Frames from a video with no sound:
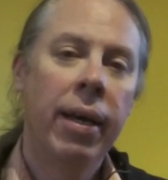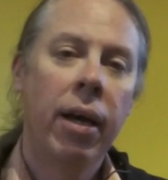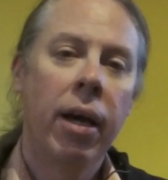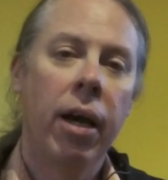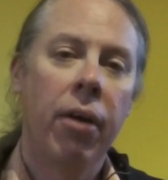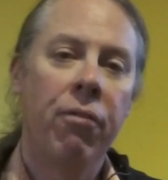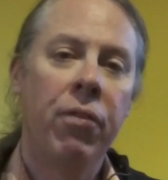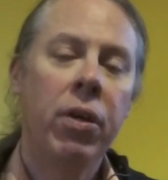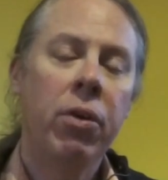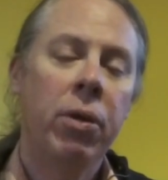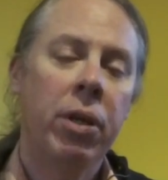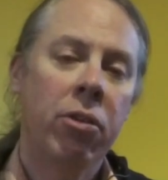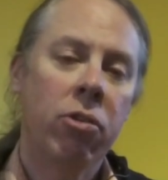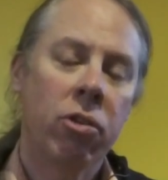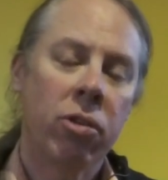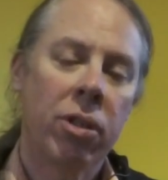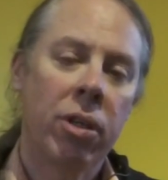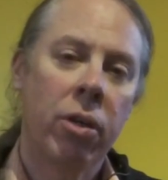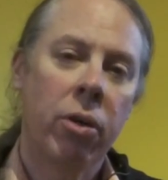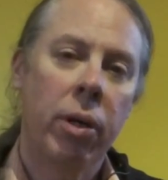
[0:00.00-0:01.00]
A few years
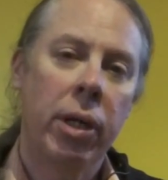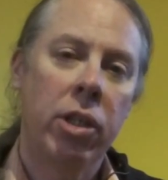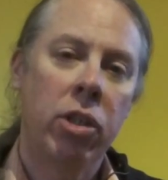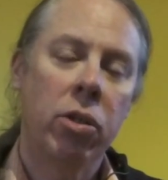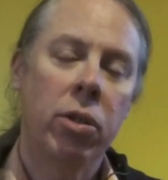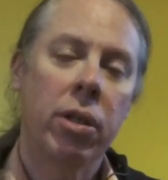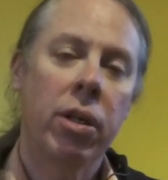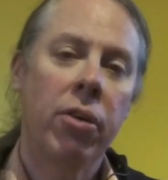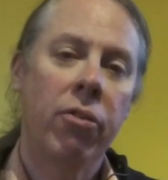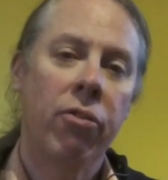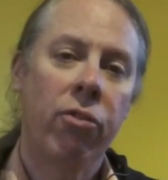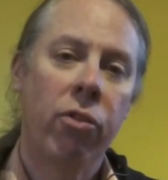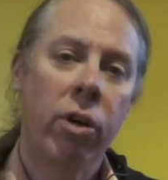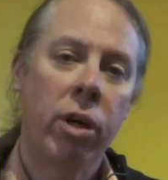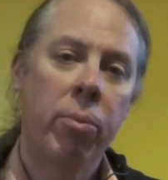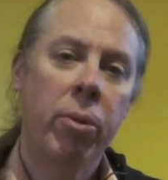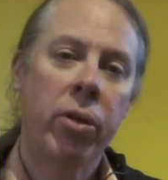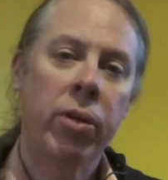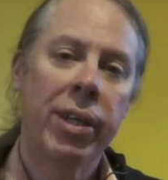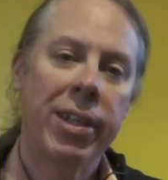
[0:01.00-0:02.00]
ago I took a
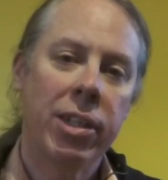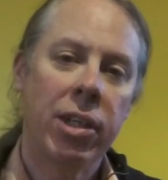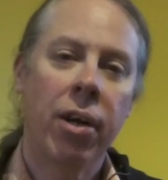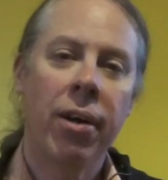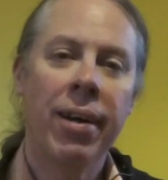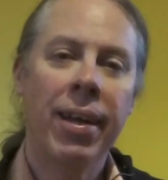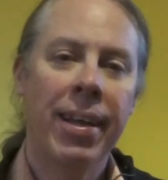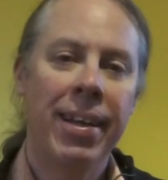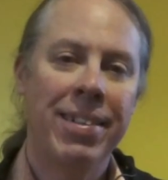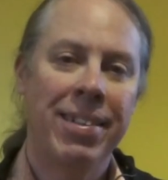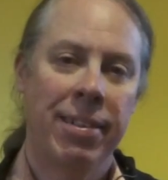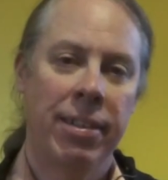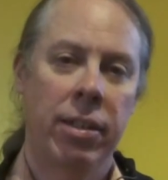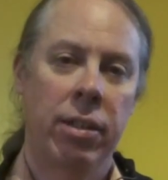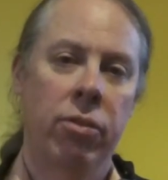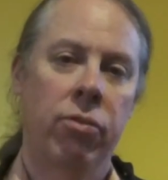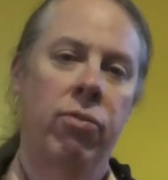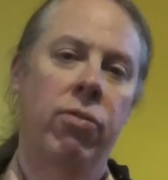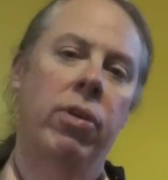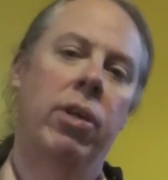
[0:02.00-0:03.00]
formal guitar
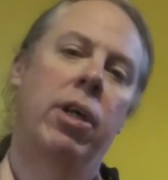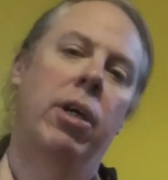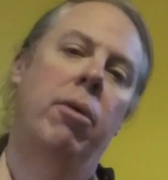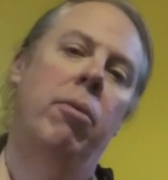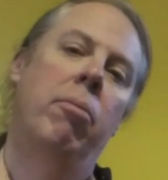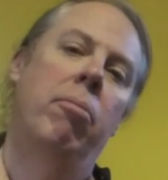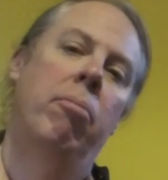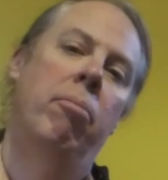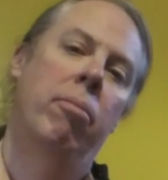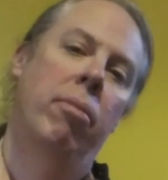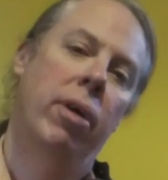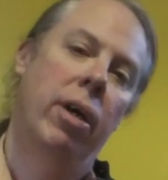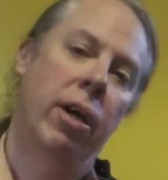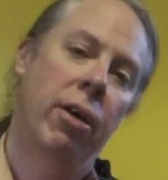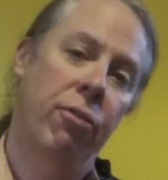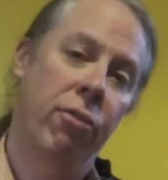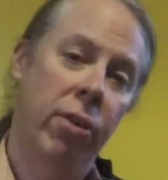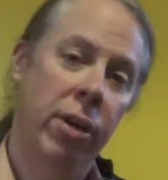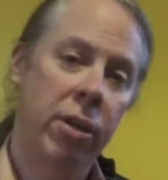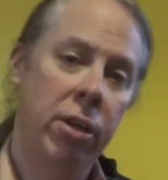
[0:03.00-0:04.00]
lesson from a
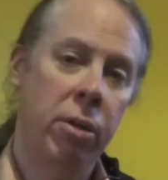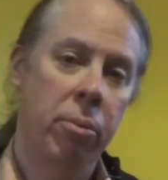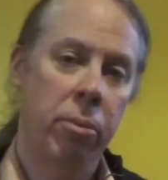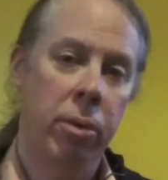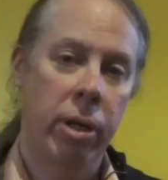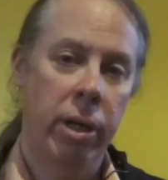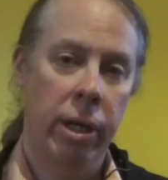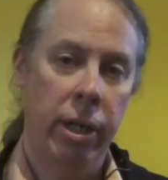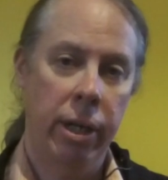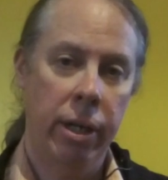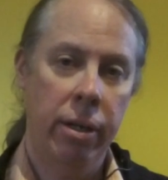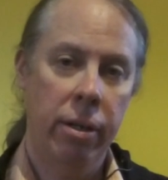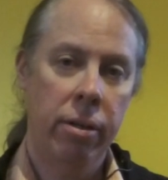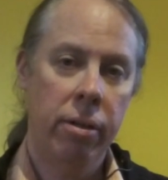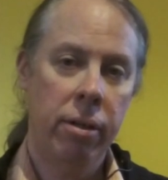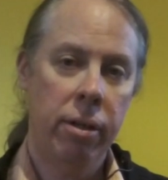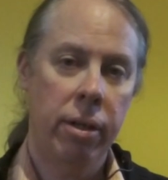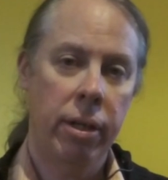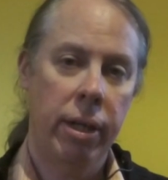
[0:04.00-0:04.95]
friend of mine,